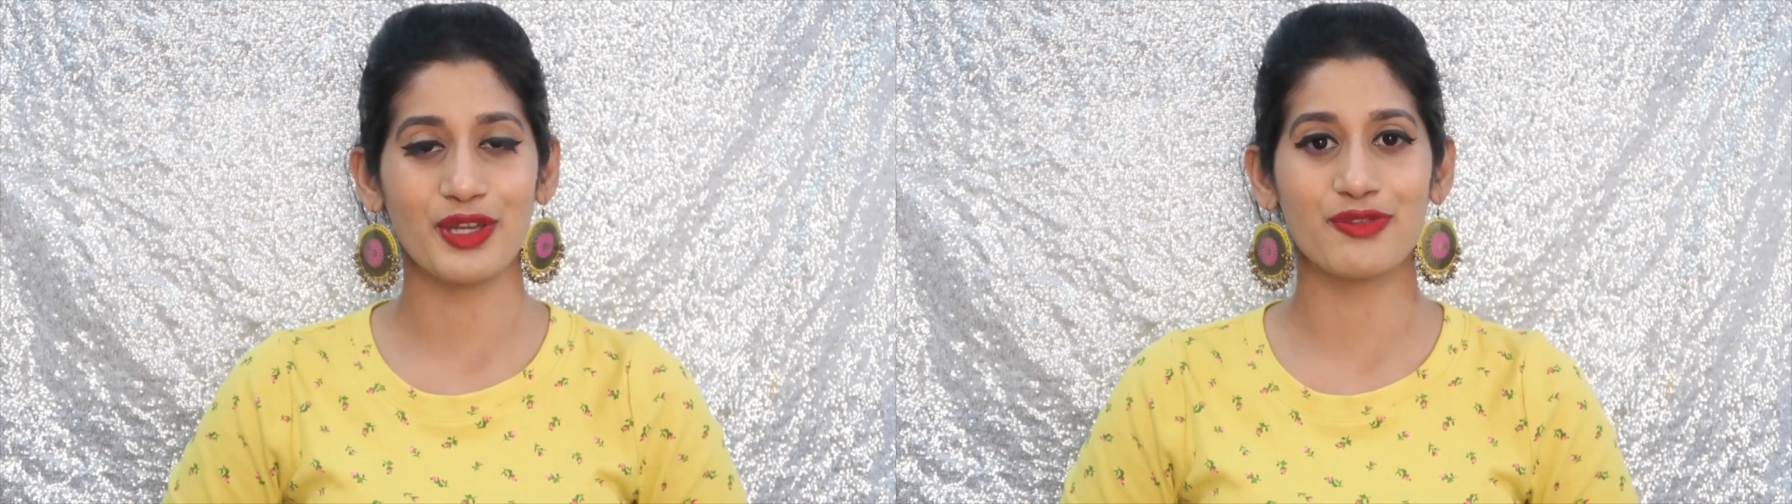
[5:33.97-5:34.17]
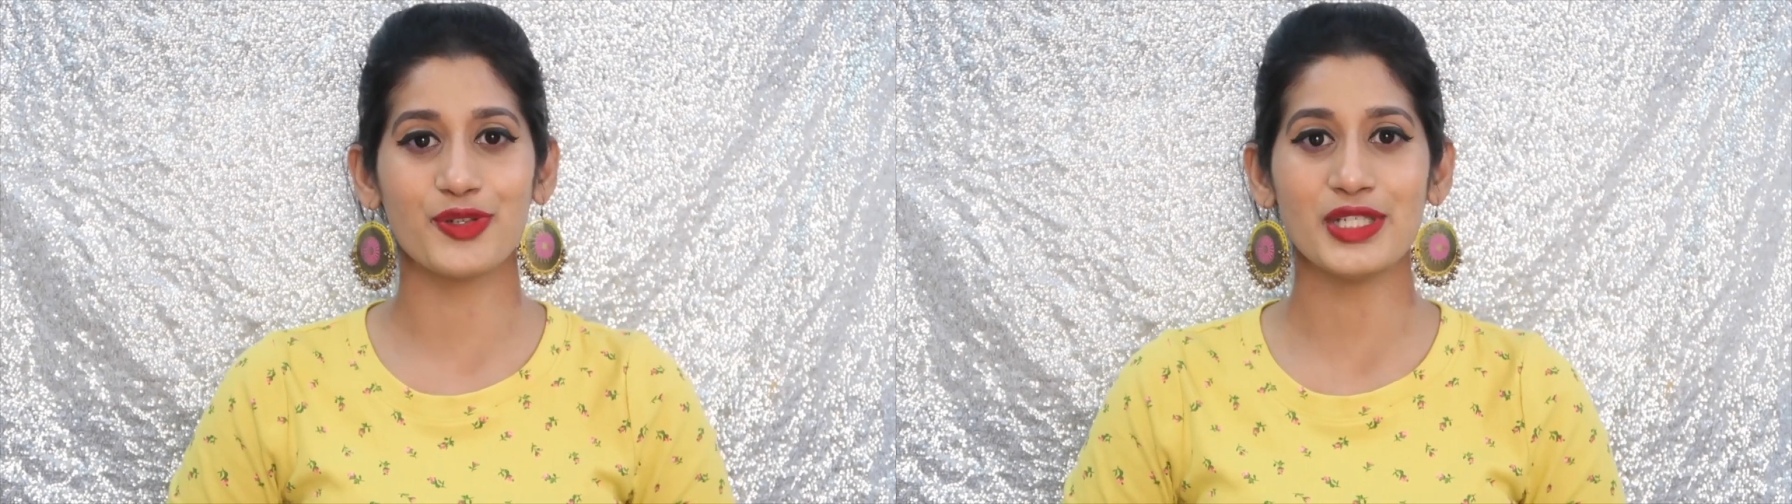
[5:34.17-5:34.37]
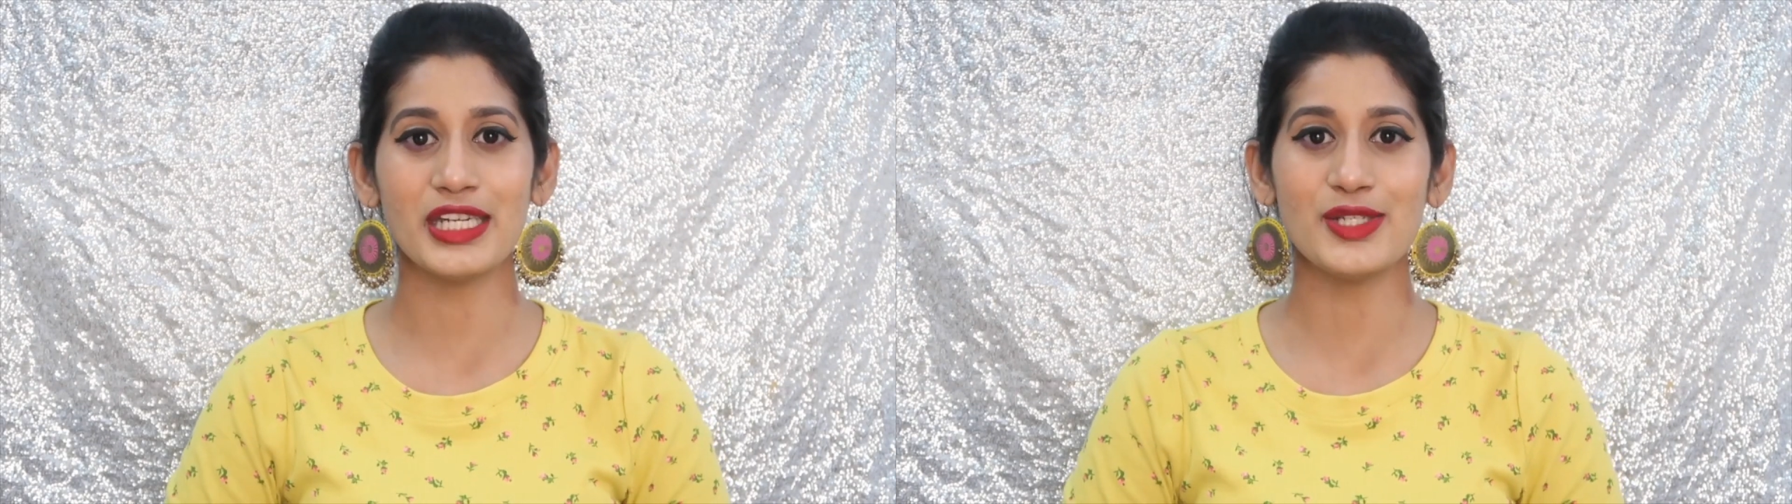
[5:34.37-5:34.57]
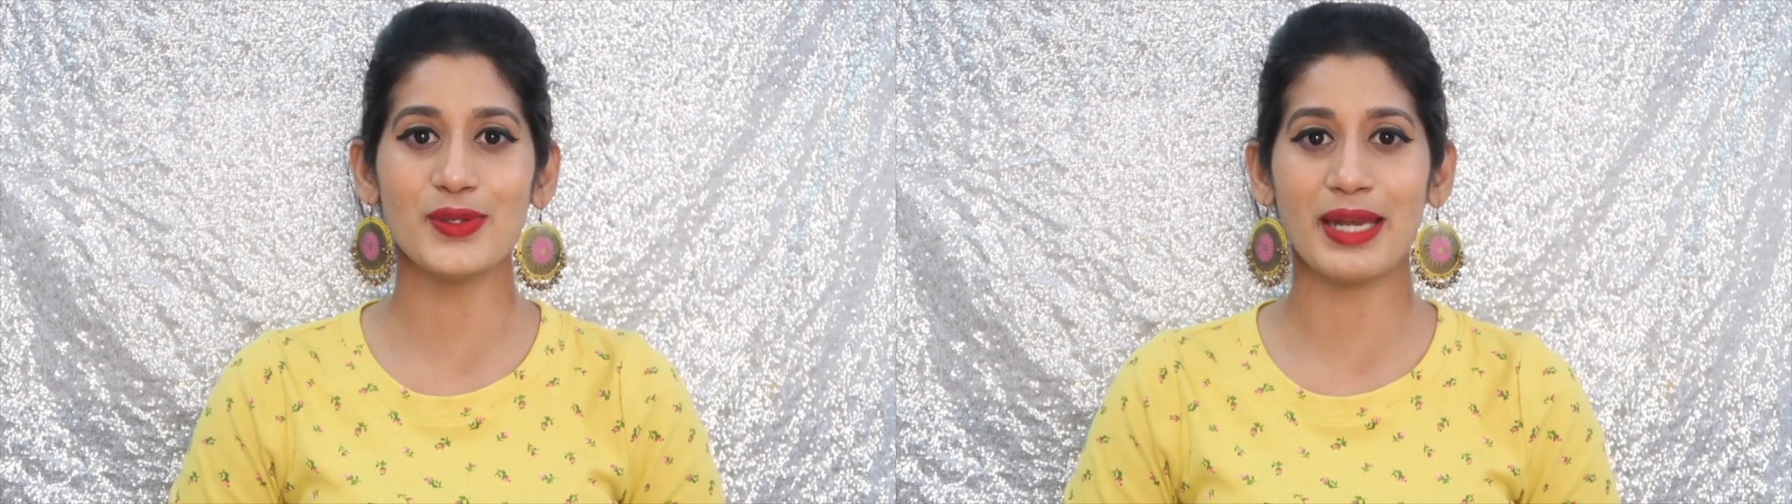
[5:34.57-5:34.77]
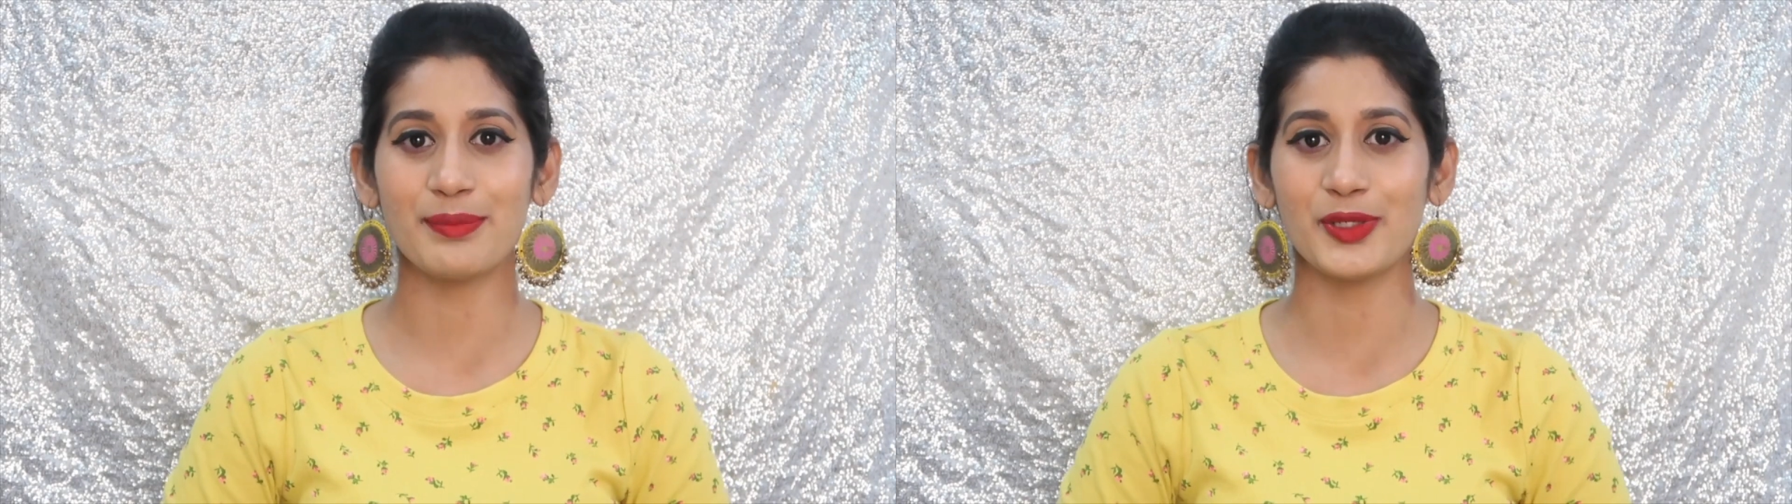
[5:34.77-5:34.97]
If you did,
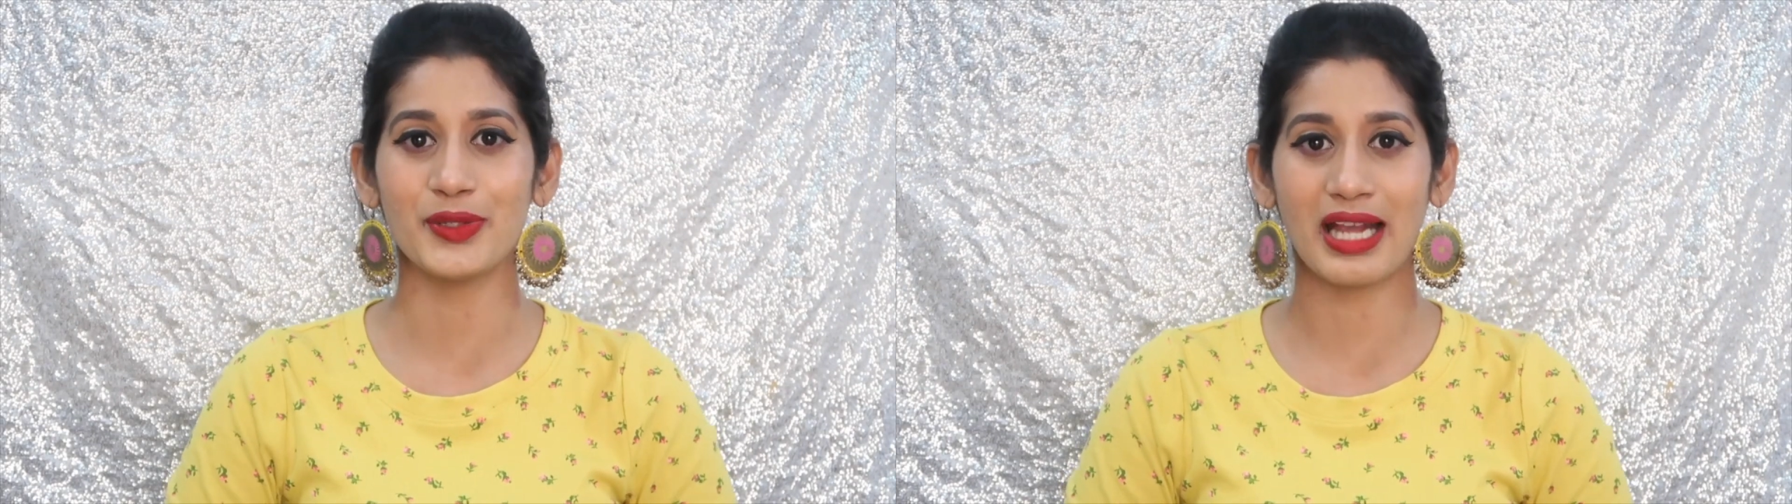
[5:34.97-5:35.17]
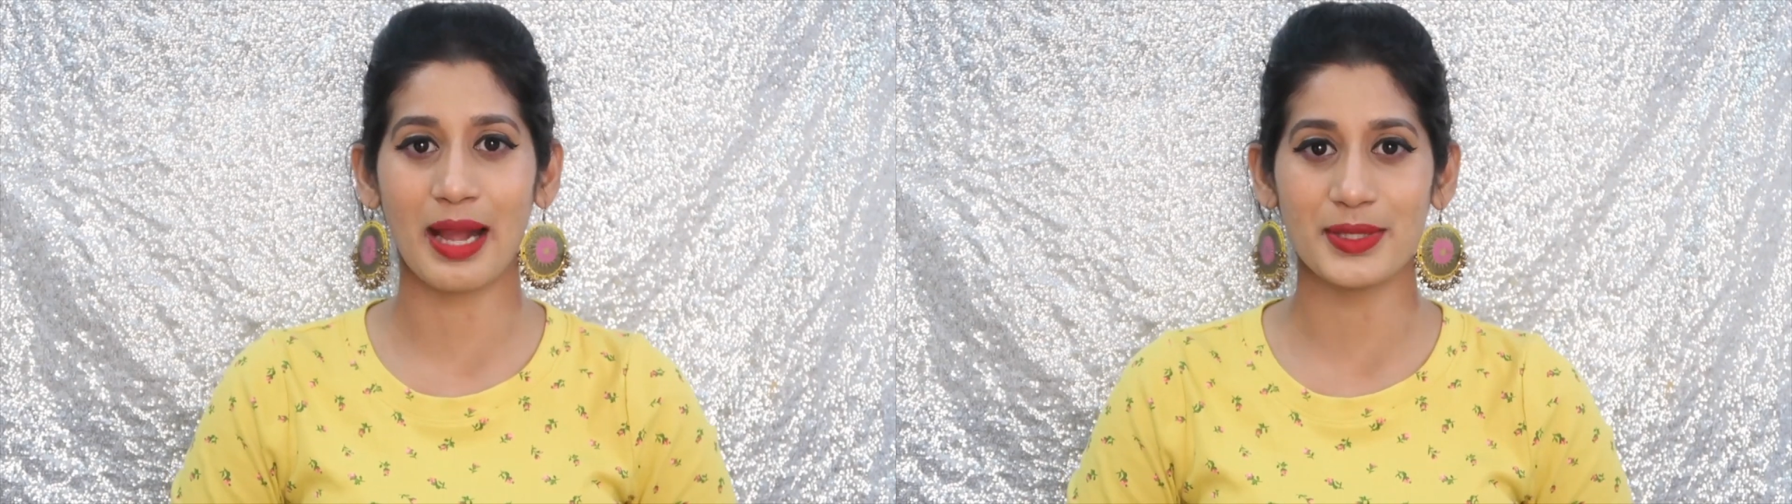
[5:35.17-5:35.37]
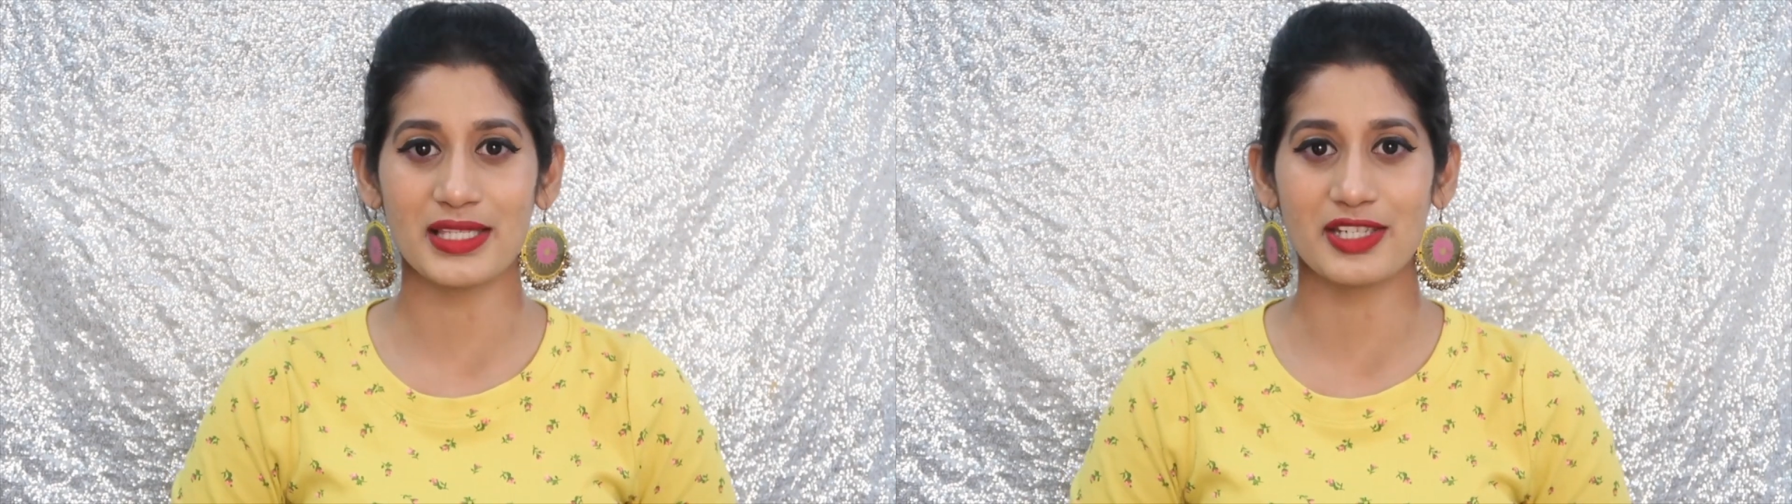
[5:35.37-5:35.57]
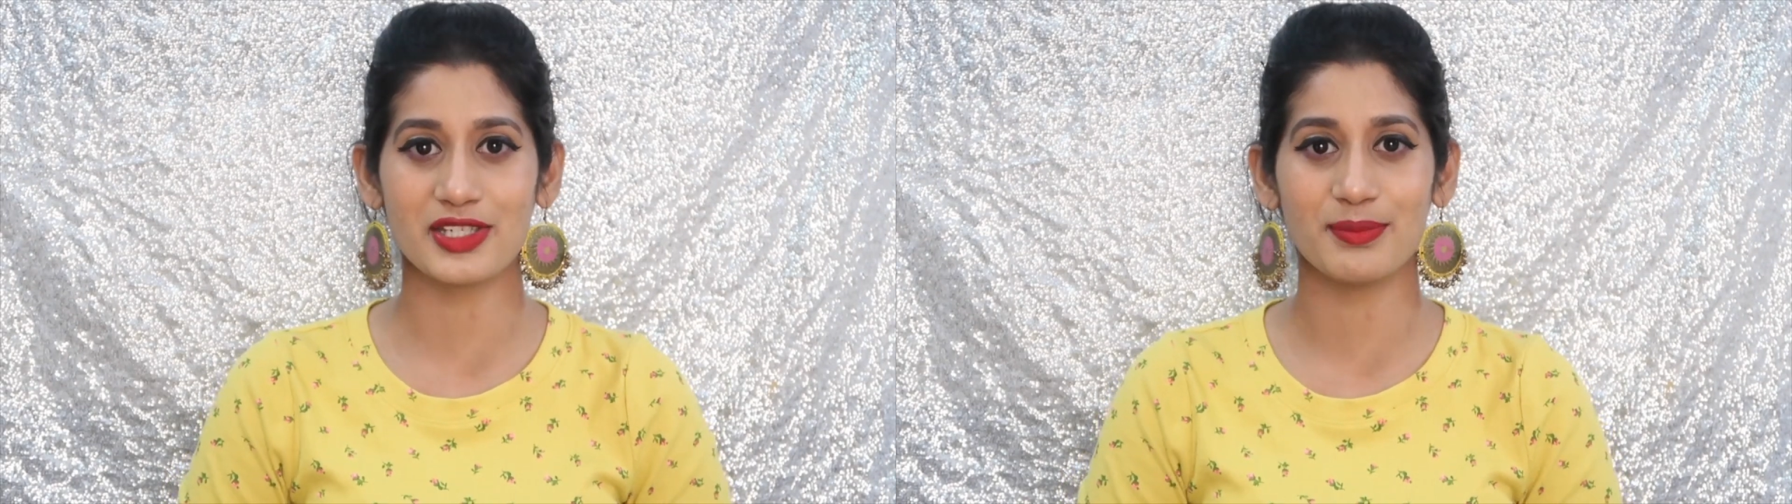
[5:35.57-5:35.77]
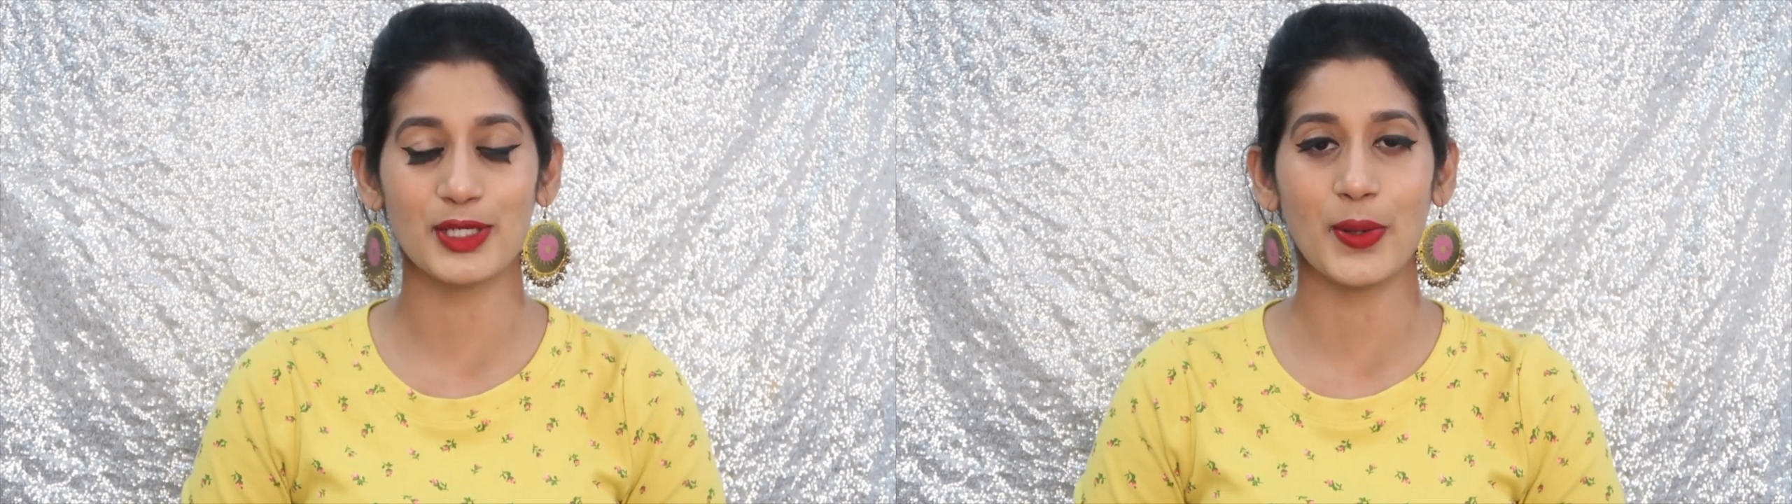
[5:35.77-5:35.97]
do let me know in the comment
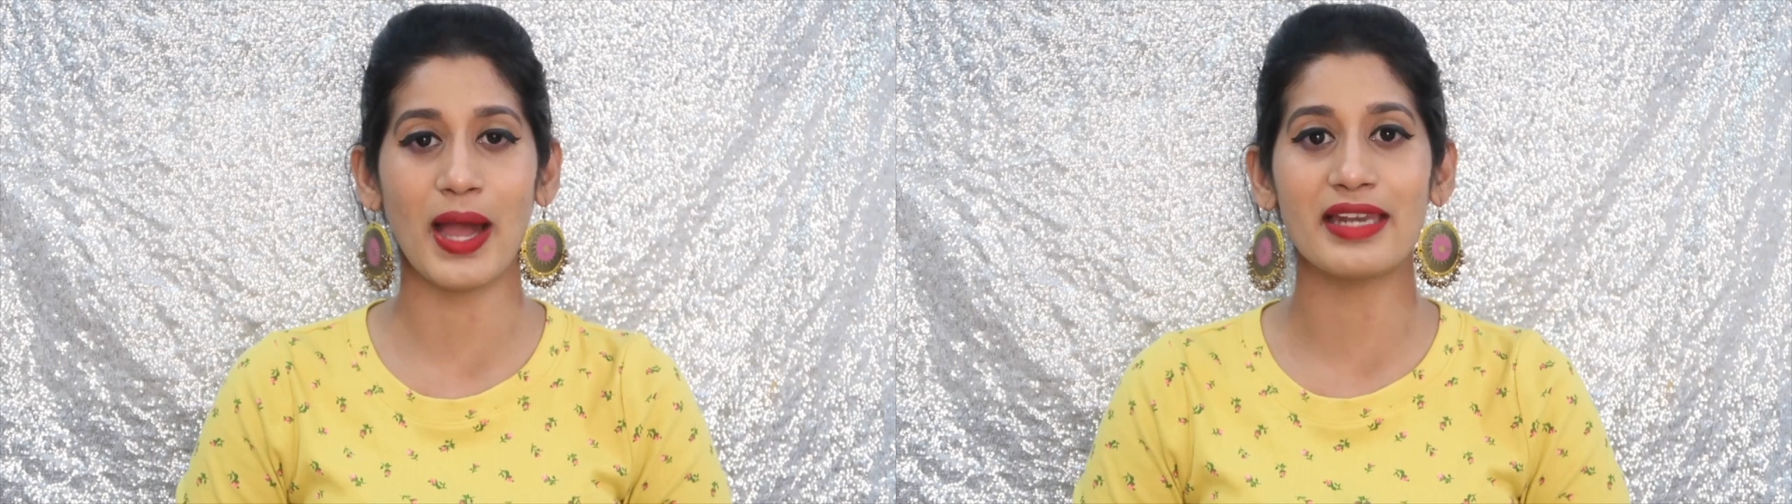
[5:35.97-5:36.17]
section below,